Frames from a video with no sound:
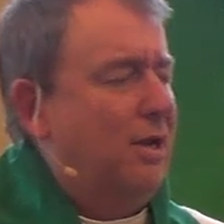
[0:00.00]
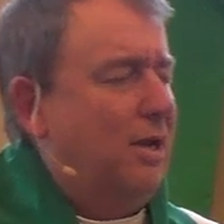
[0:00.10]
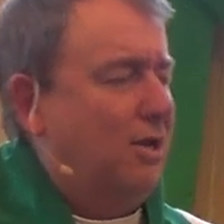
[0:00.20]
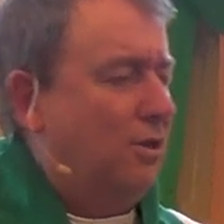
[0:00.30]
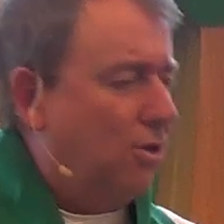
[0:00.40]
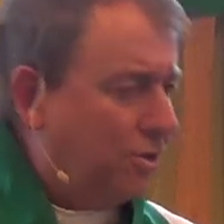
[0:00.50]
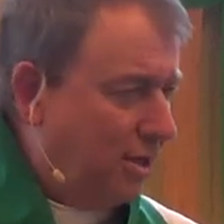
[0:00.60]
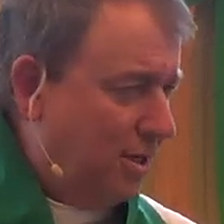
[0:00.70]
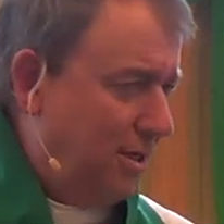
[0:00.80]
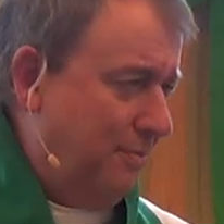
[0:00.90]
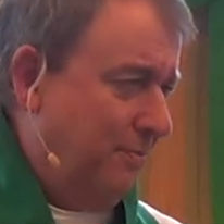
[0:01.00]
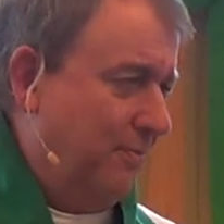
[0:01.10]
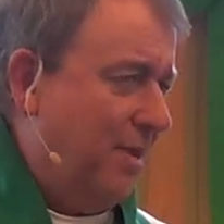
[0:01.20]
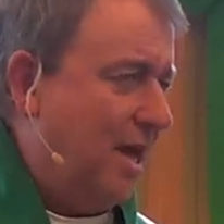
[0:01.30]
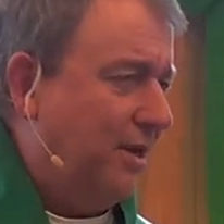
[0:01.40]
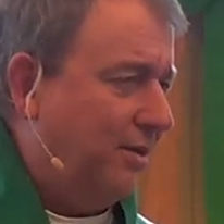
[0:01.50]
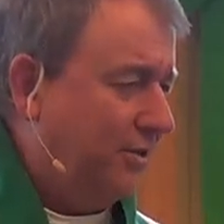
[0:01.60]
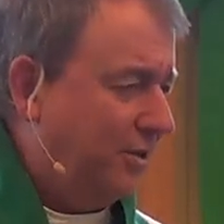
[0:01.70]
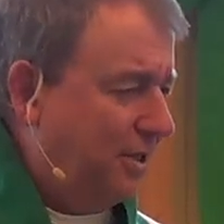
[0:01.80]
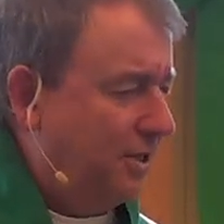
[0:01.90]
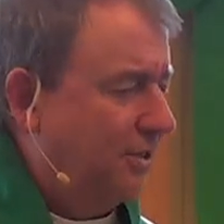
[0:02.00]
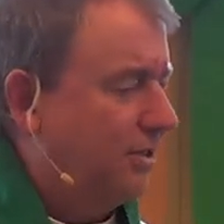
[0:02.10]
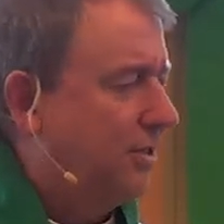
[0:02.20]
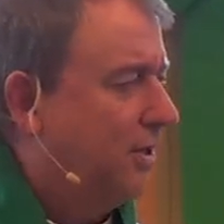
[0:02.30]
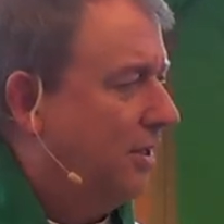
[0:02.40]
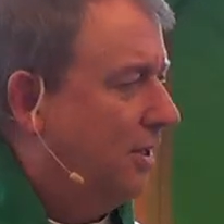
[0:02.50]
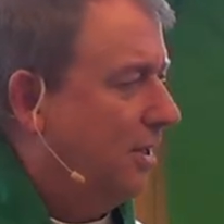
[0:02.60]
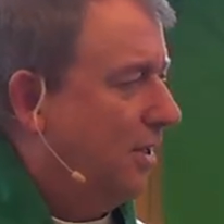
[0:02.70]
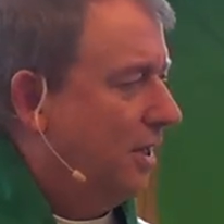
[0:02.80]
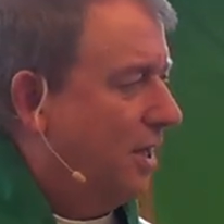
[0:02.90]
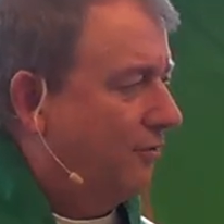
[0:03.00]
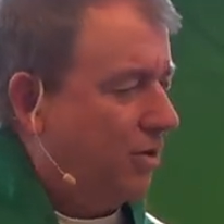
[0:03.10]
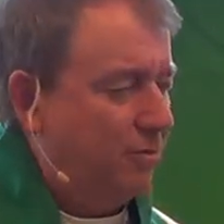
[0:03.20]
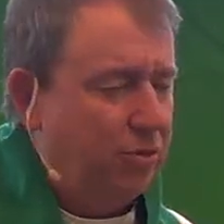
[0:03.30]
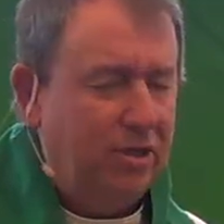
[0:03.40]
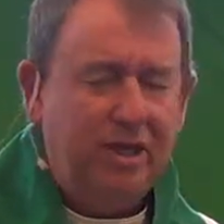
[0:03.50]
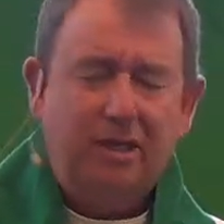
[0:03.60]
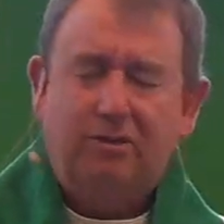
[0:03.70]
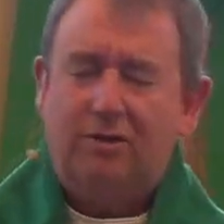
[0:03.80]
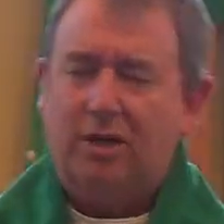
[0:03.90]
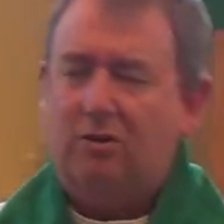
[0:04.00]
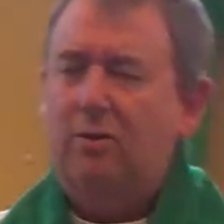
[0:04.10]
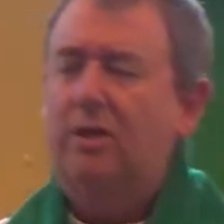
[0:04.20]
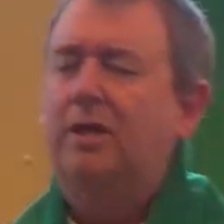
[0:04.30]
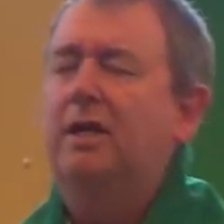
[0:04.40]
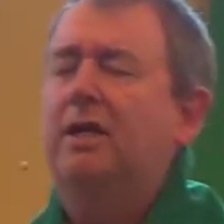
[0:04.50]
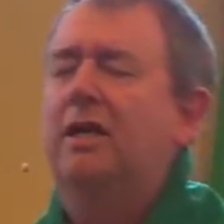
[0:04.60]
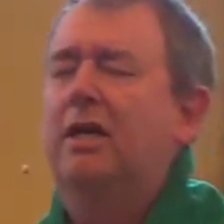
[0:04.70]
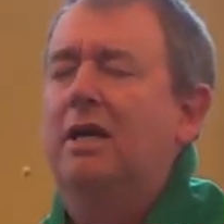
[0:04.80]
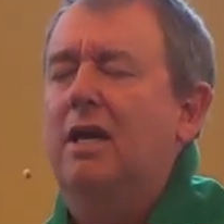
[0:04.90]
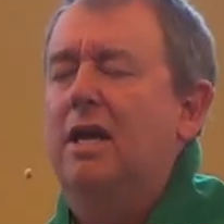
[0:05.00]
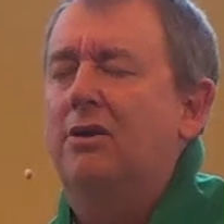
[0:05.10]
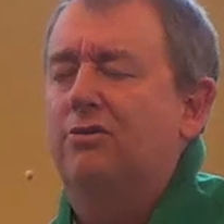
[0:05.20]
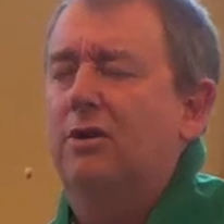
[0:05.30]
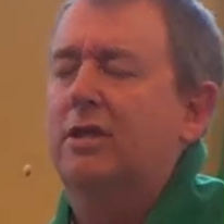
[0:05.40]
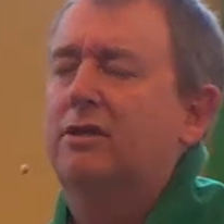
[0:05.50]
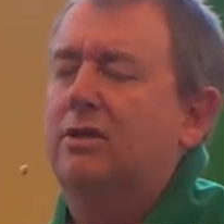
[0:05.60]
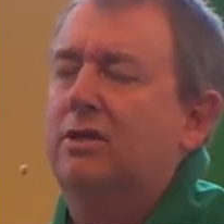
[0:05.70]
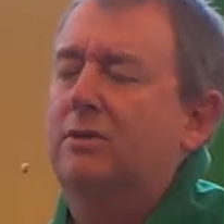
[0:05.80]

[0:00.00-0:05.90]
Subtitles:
in a long time, that sense of complete tranquility and trust.